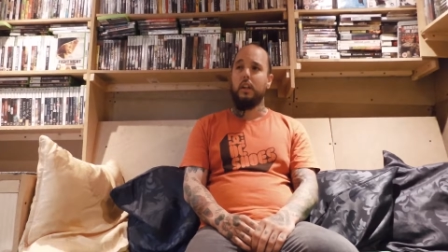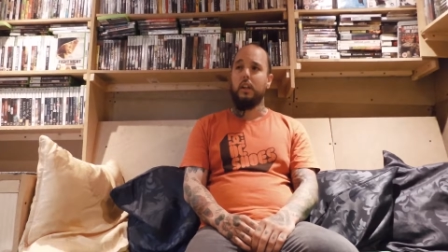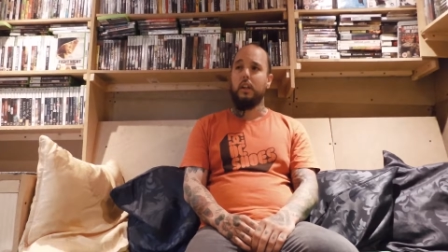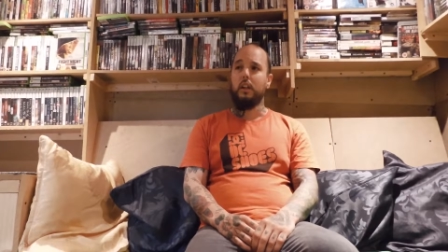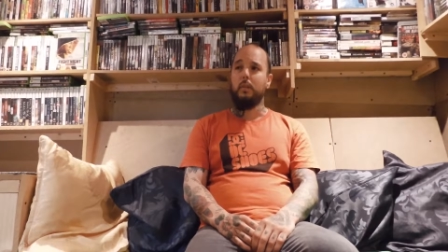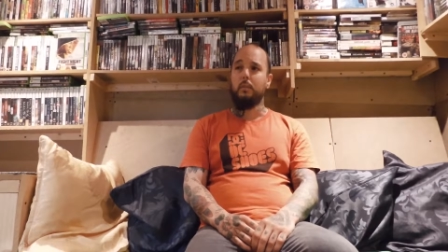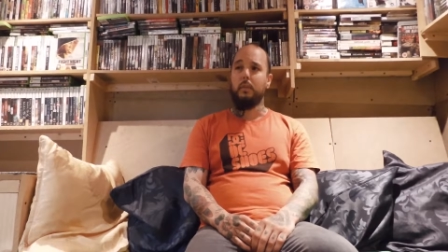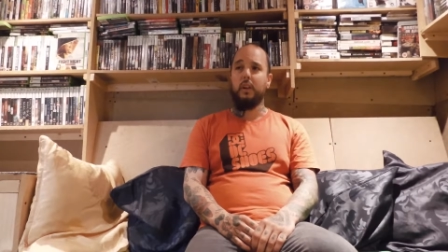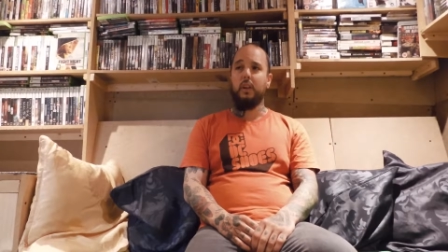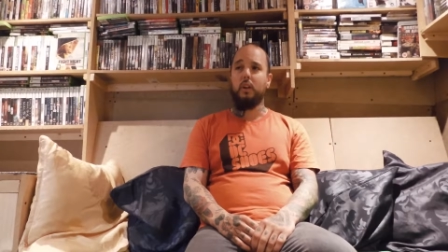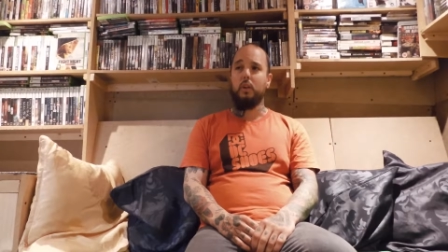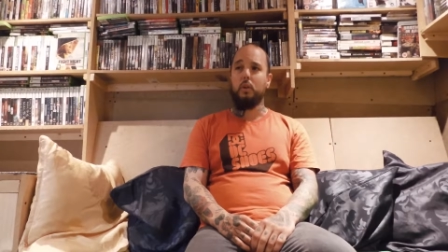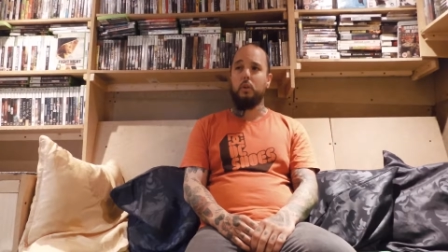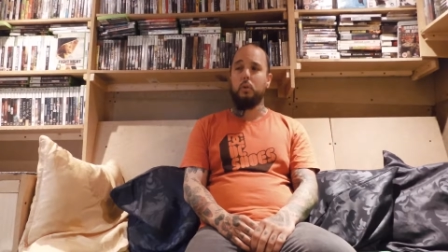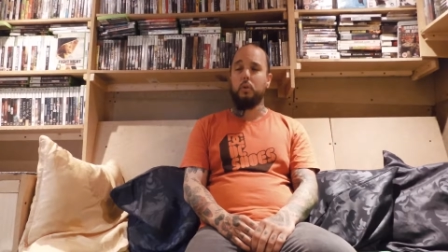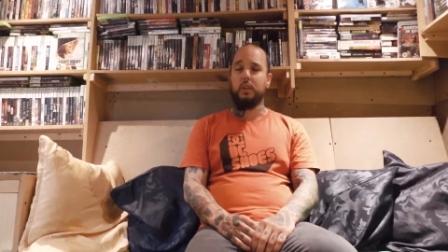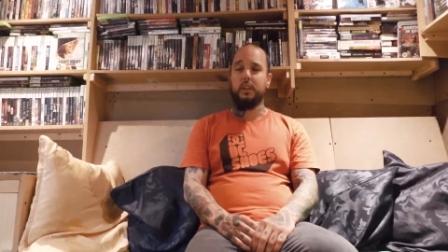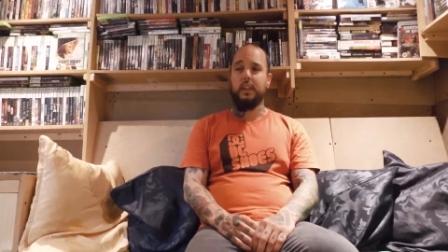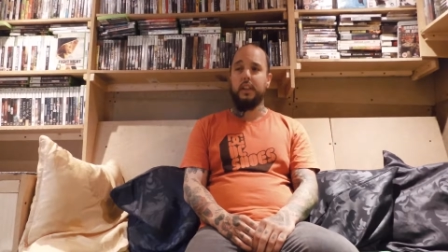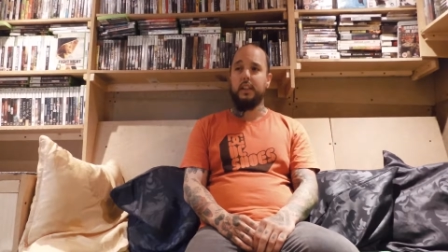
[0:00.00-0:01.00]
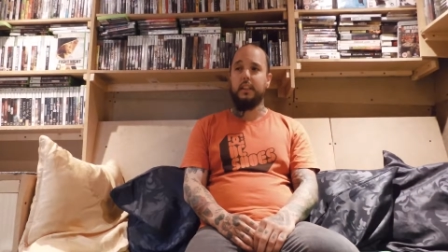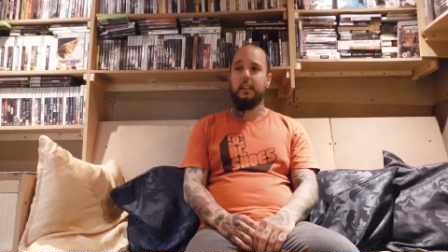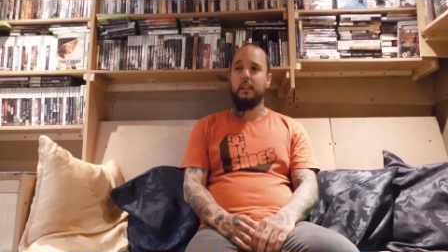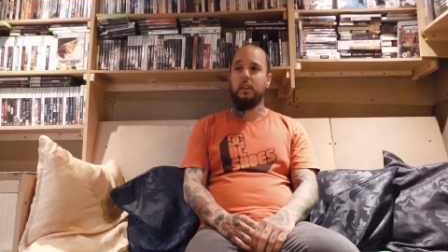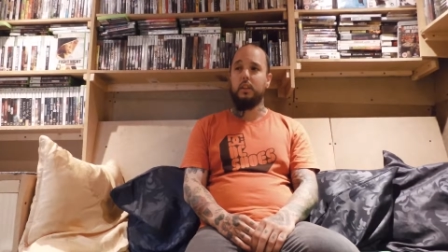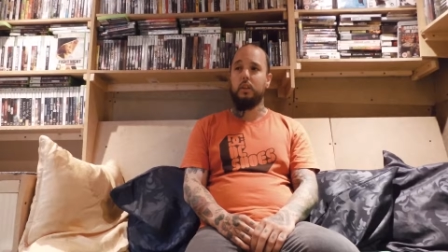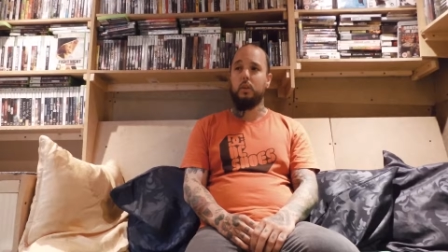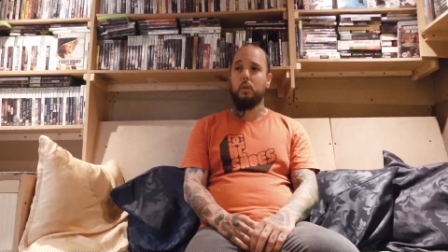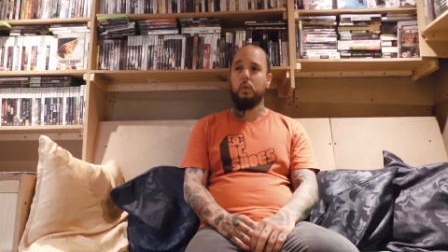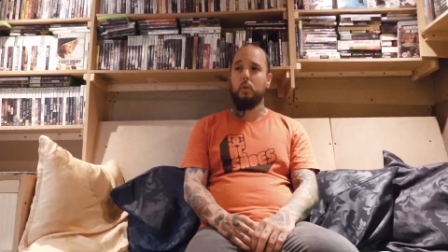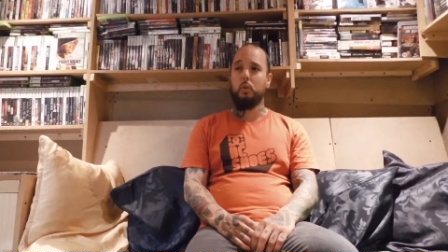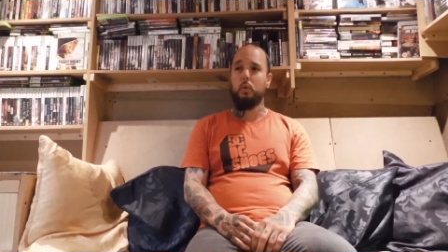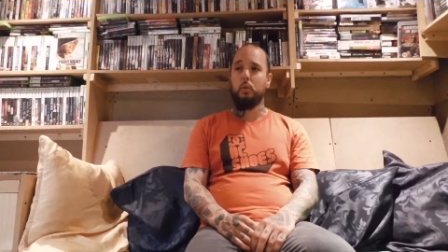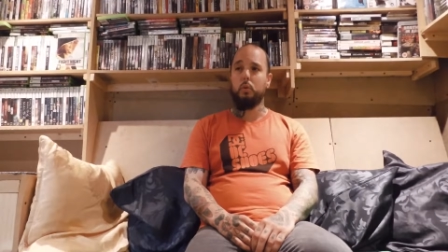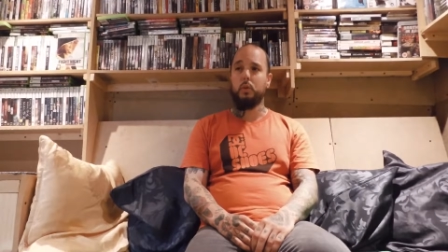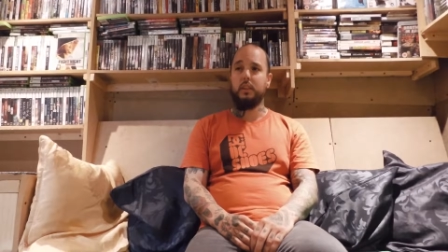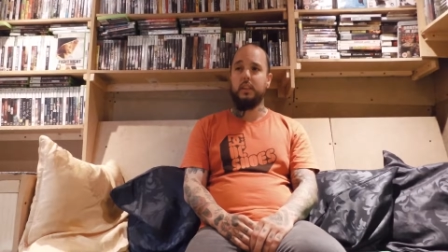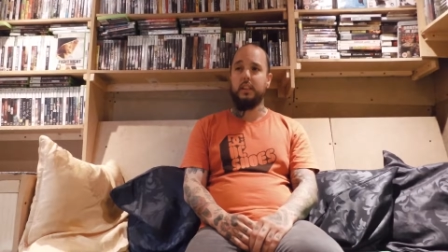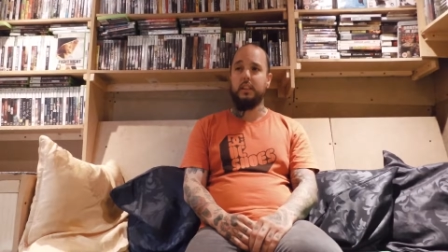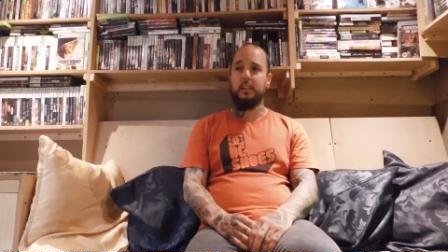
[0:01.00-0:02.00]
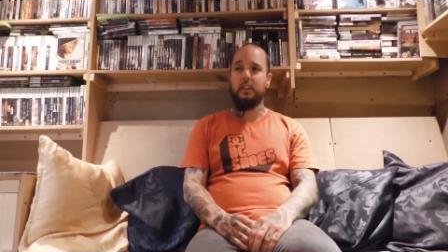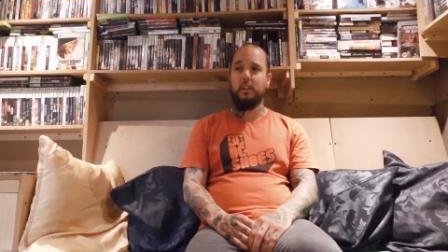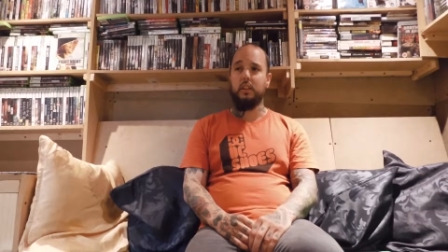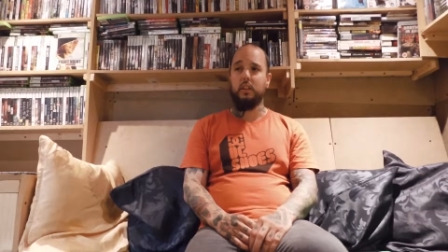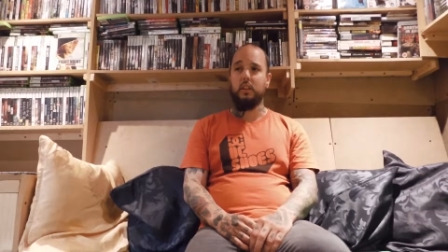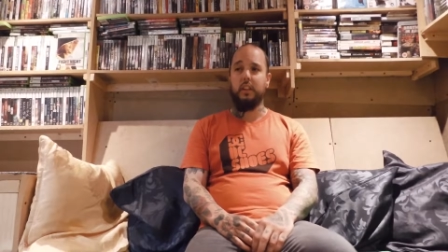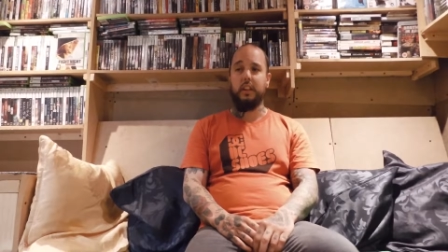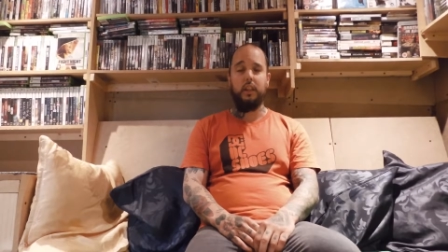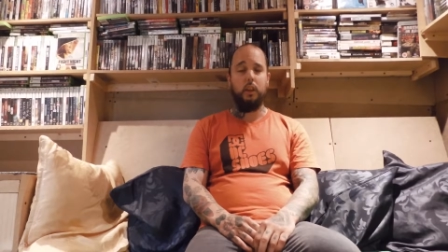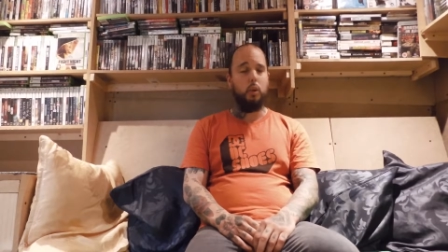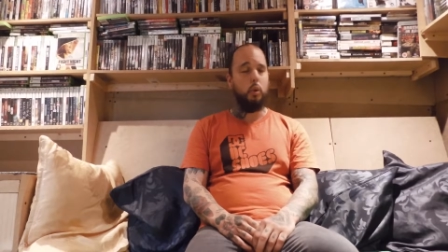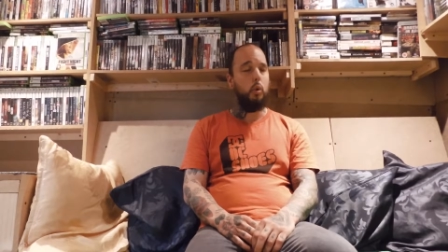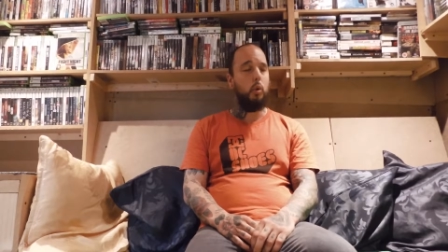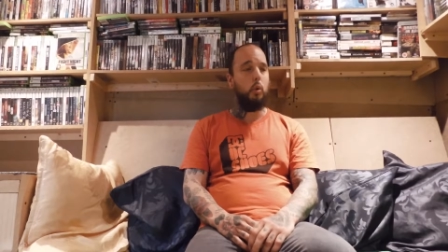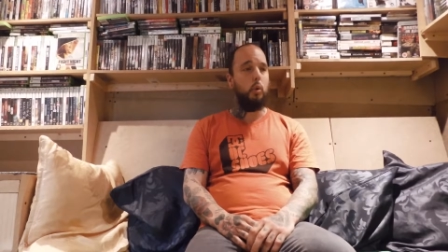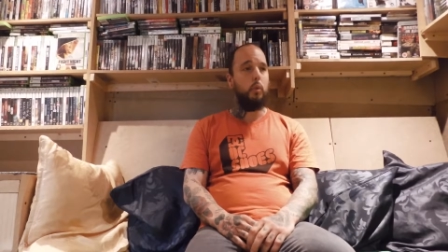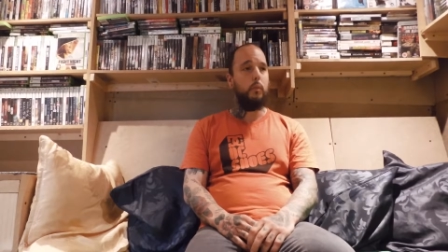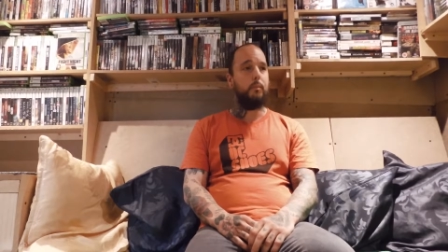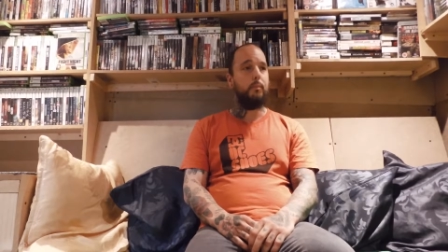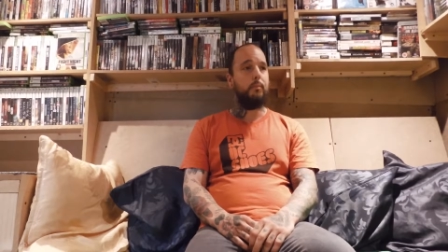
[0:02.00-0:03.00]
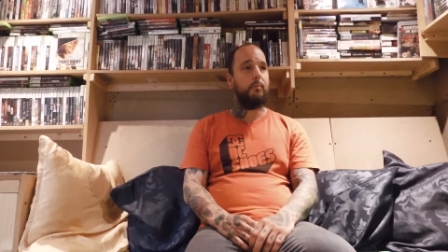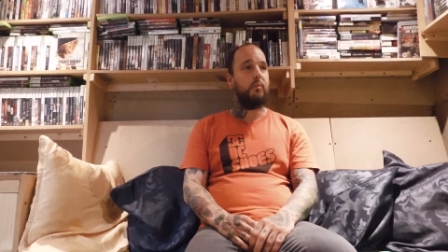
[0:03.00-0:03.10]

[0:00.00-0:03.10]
Um, the article said or said something like in court